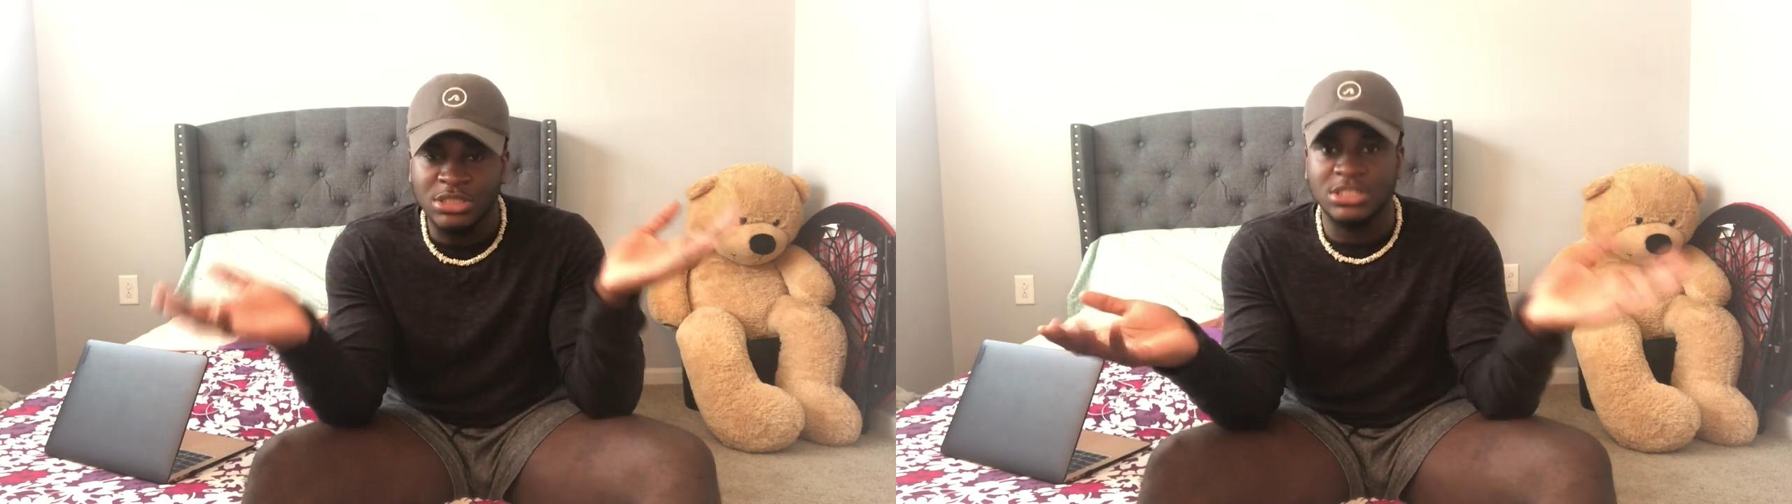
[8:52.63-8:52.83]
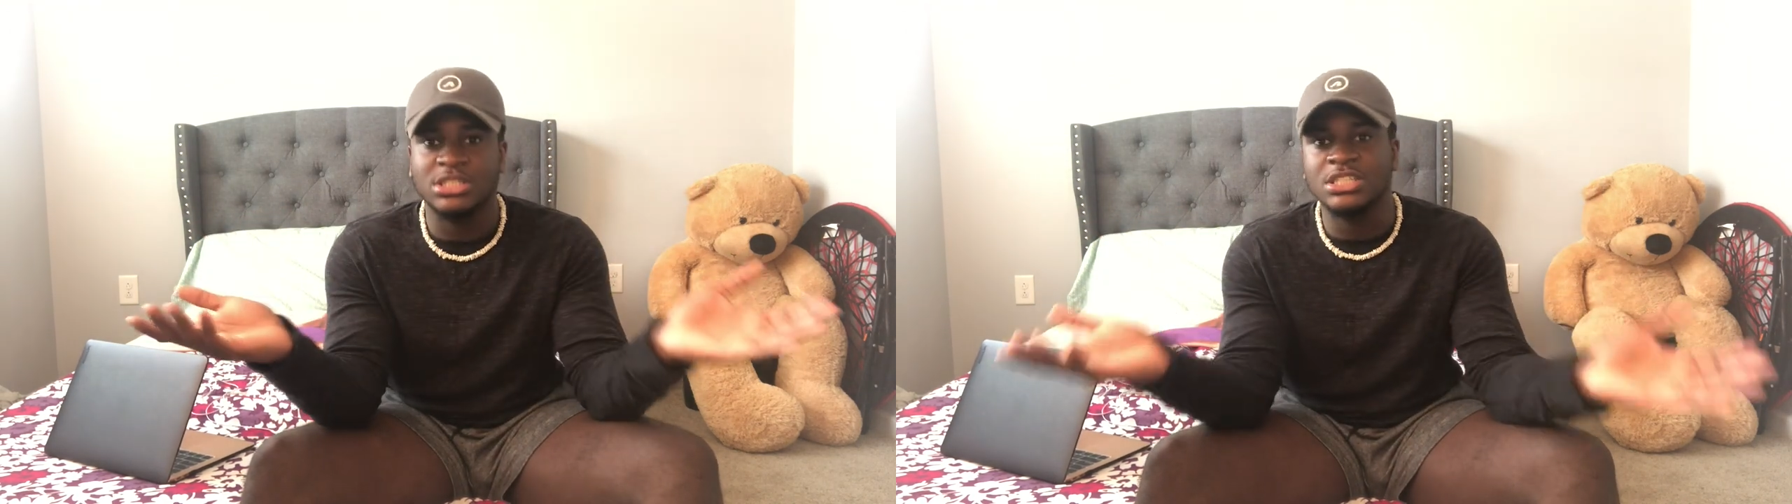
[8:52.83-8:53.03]

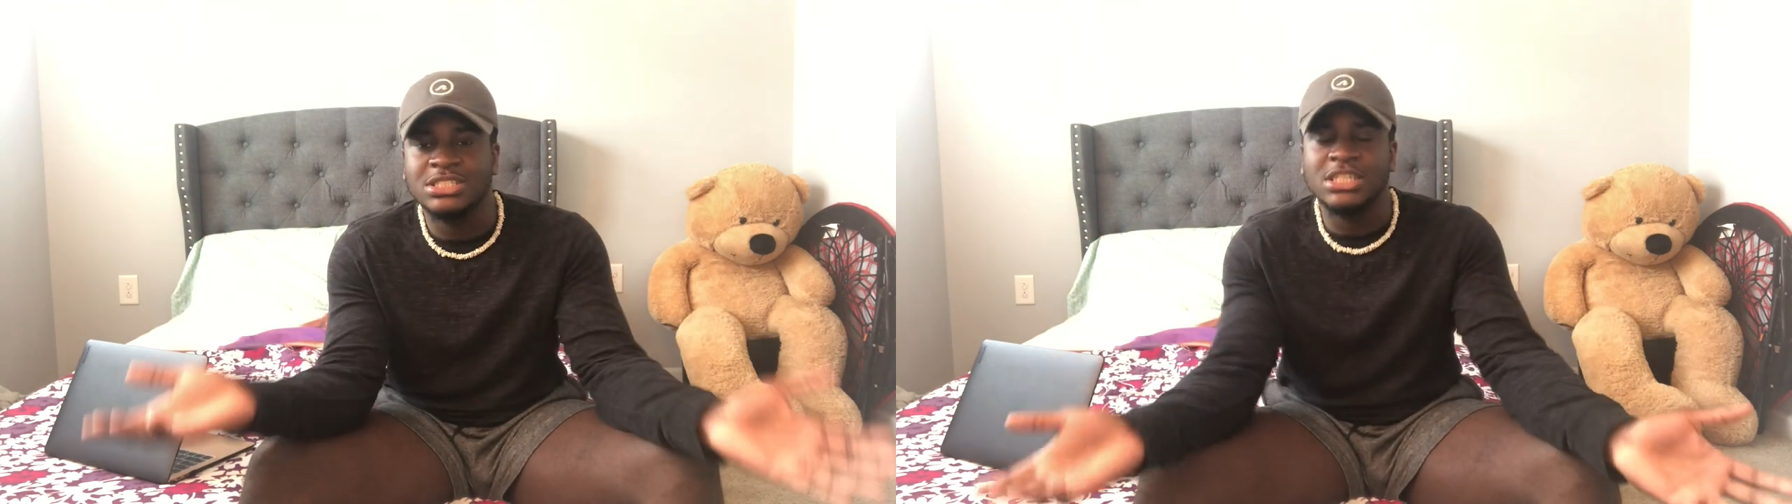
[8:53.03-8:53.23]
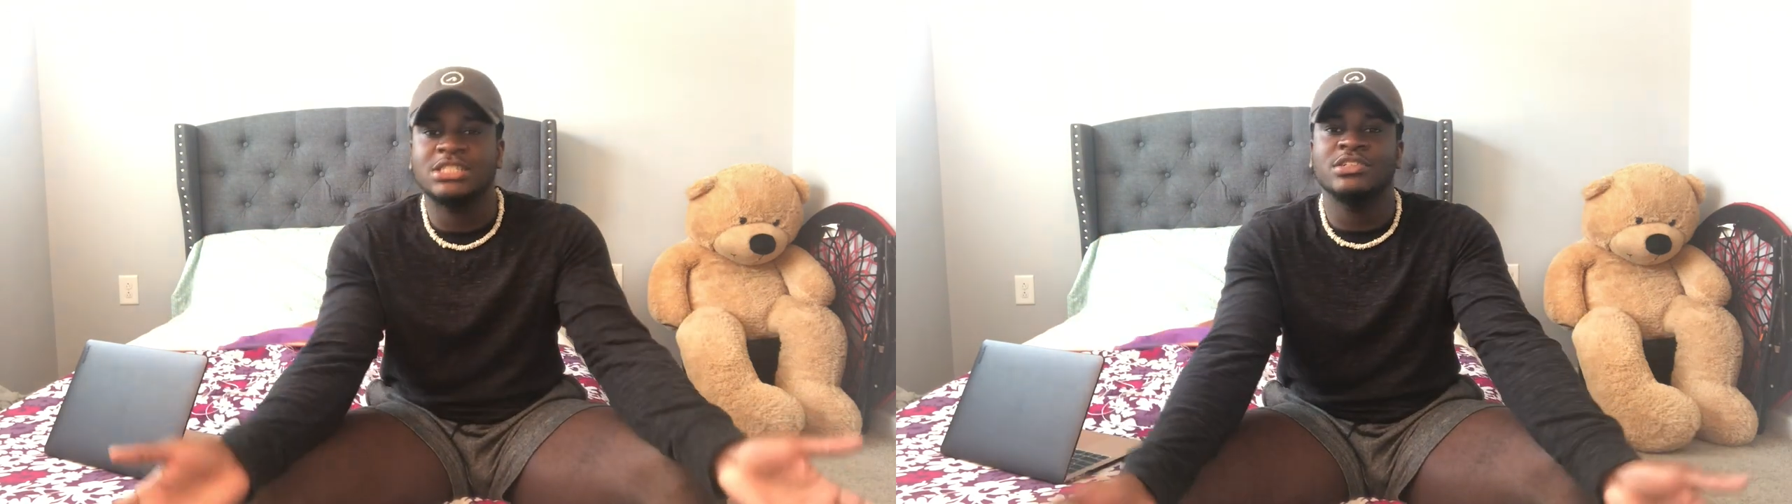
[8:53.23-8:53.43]
It's
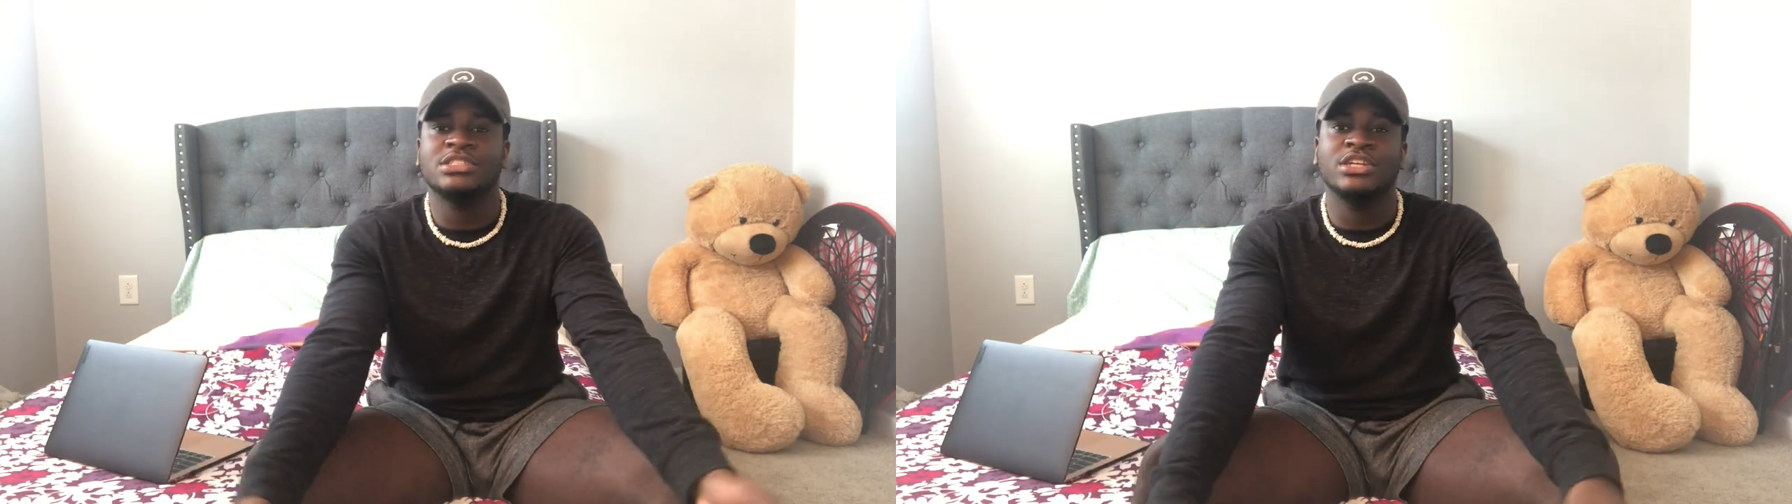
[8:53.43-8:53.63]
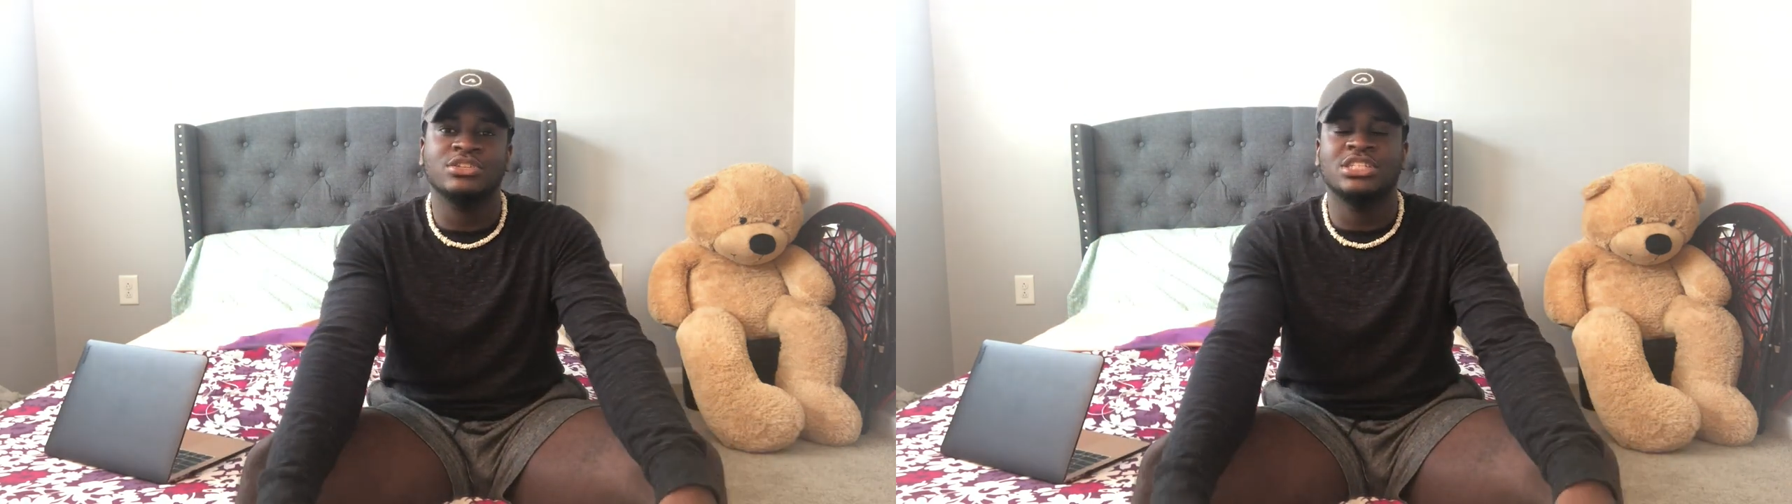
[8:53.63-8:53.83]
Lizzie and
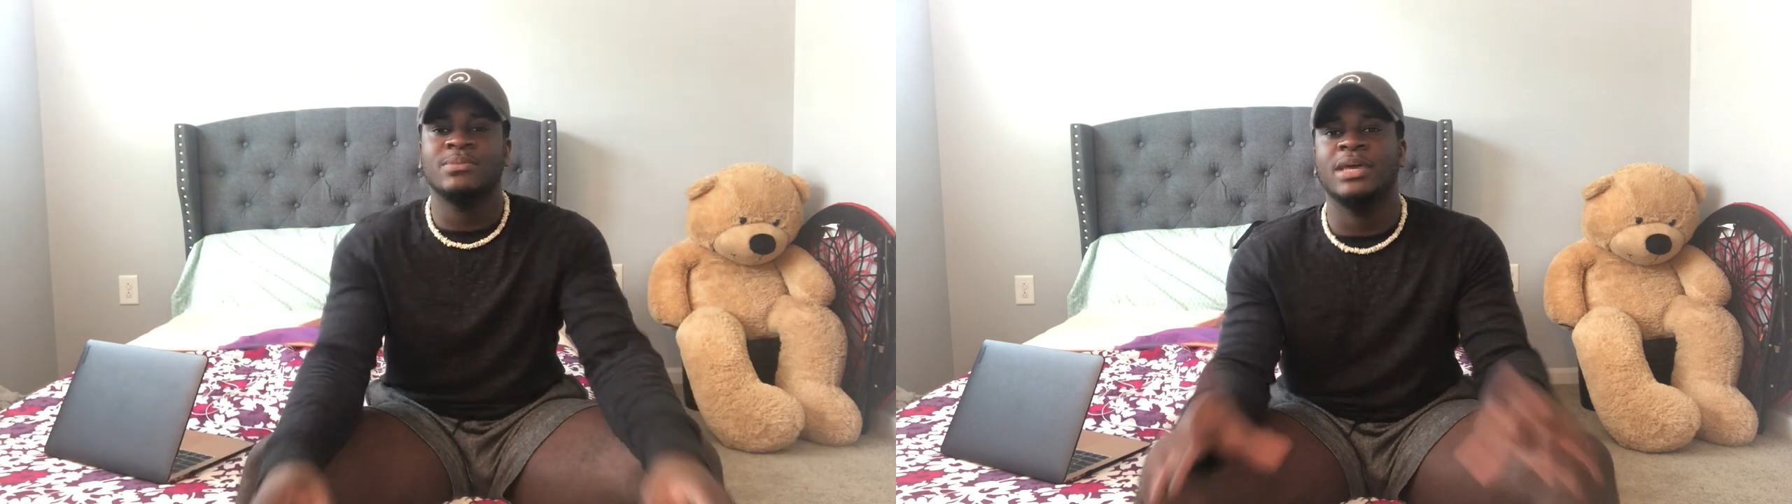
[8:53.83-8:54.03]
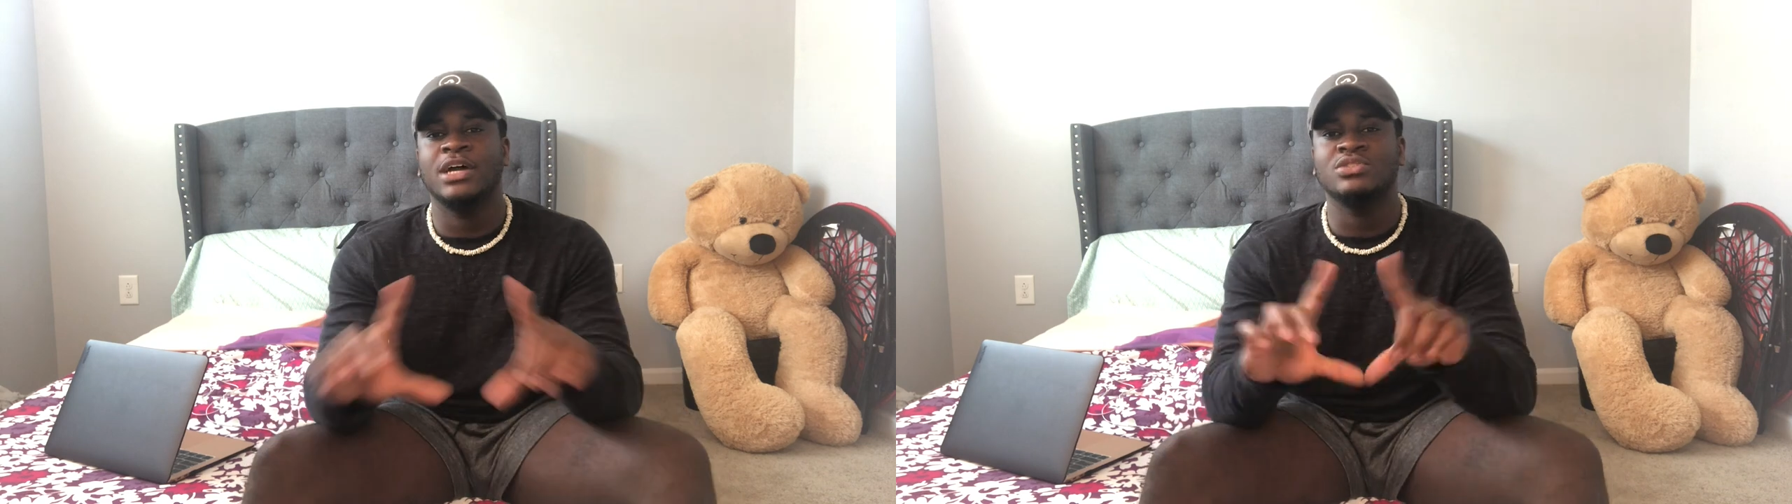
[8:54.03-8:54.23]
Terrence Entertainment